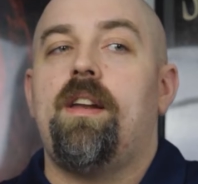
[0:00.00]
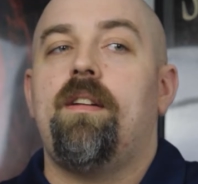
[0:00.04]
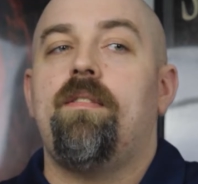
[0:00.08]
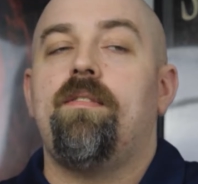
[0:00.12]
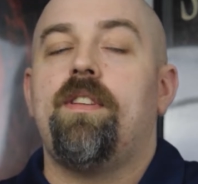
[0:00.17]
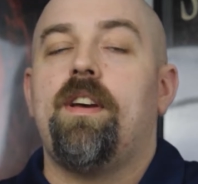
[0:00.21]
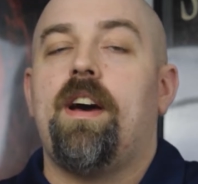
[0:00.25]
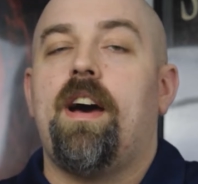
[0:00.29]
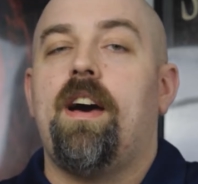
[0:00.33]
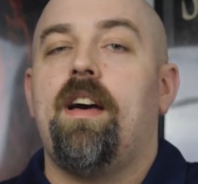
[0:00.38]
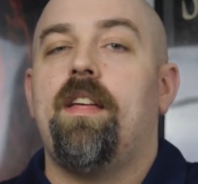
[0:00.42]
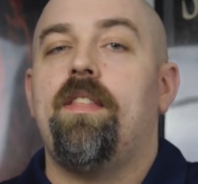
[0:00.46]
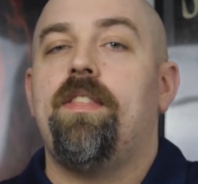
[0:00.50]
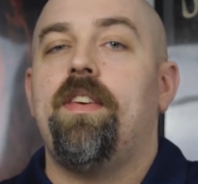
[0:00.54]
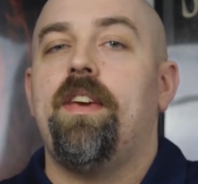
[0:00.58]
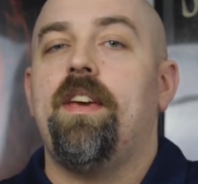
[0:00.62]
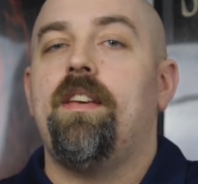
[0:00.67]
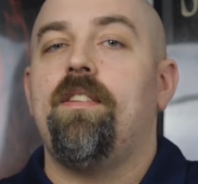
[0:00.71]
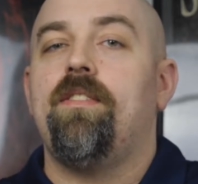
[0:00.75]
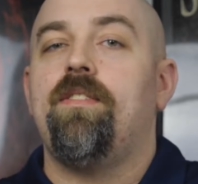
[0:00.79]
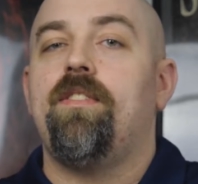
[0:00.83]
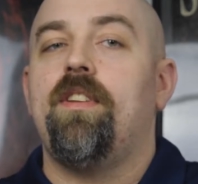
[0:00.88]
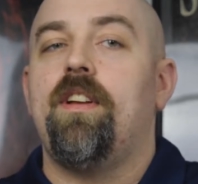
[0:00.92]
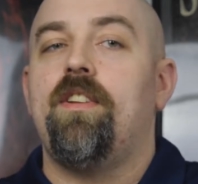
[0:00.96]
of top
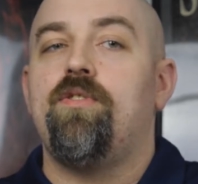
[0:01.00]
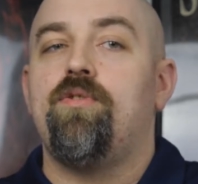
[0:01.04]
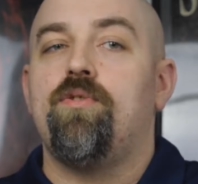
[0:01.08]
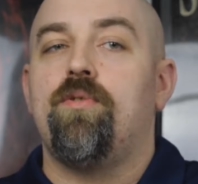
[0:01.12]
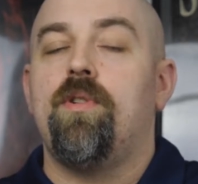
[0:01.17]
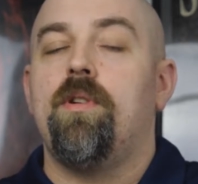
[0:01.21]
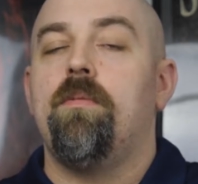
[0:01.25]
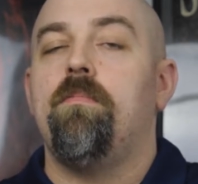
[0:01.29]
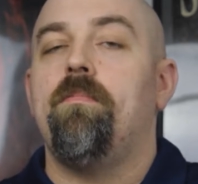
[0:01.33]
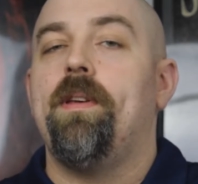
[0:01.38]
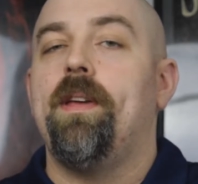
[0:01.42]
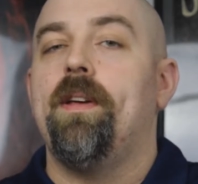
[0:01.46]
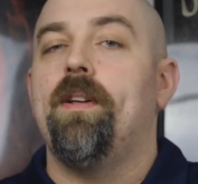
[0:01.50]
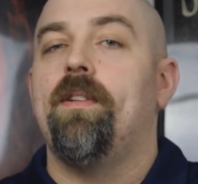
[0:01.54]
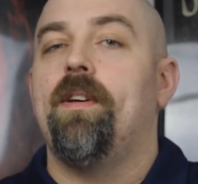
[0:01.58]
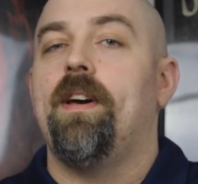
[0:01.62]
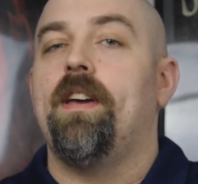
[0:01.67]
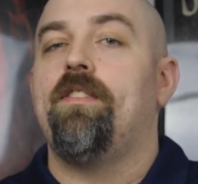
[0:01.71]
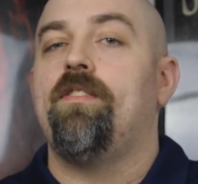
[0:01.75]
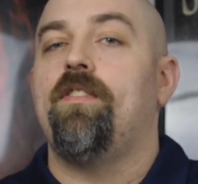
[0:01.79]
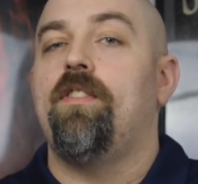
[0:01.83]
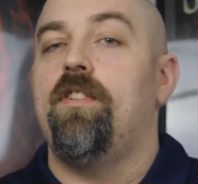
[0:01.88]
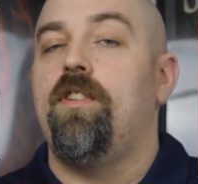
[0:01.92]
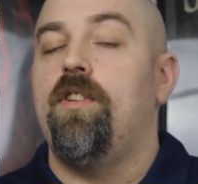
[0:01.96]
things that Jordan Peele
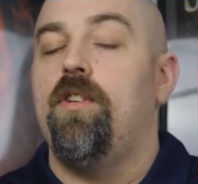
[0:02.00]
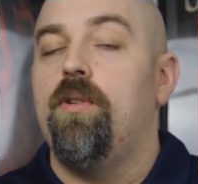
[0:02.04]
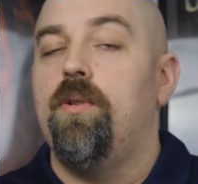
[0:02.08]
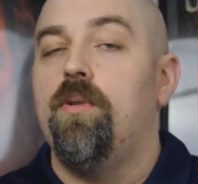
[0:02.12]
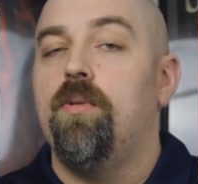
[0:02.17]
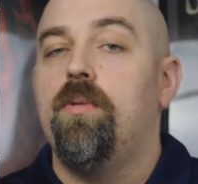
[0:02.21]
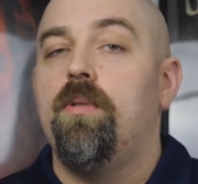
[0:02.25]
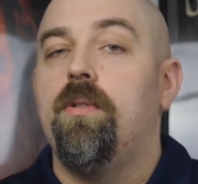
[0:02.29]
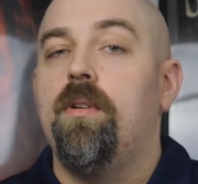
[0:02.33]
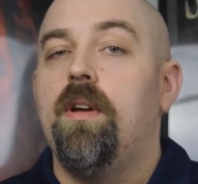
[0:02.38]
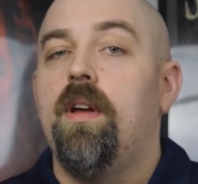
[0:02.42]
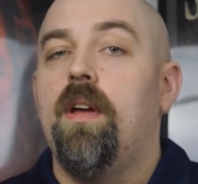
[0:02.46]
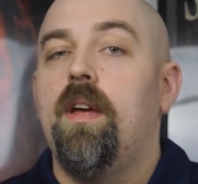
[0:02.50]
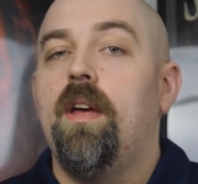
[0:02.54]
likes to do.